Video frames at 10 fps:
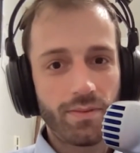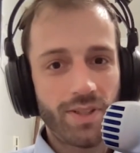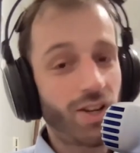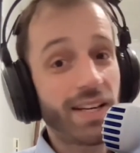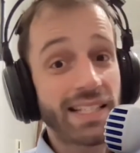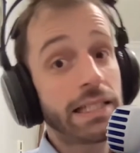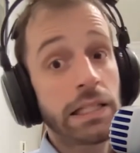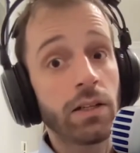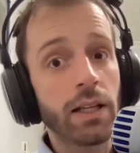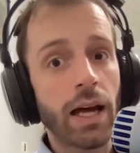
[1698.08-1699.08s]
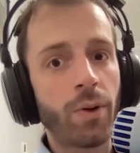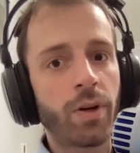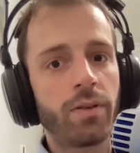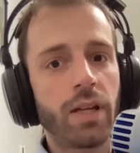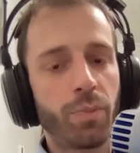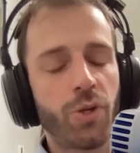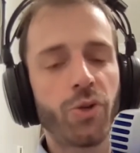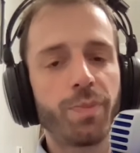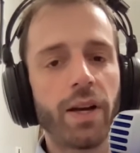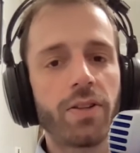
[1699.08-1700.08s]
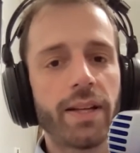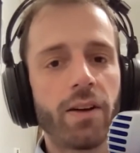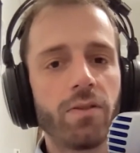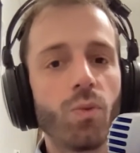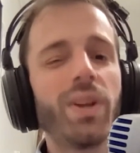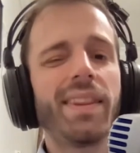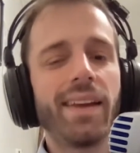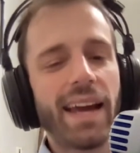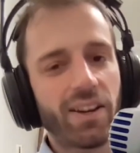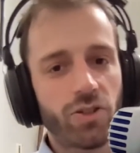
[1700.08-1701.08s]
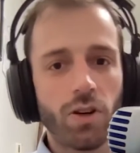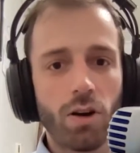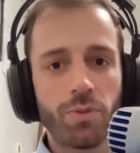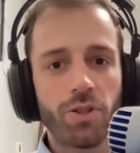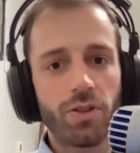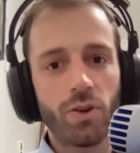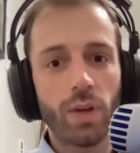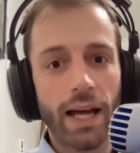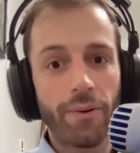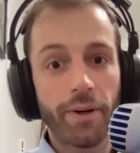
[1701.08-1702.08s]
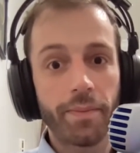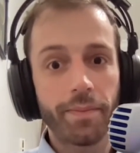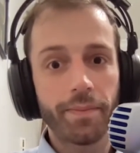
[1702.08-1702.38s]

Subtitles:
They're not necessarily louder, they produce better sound with the extra option to go louder.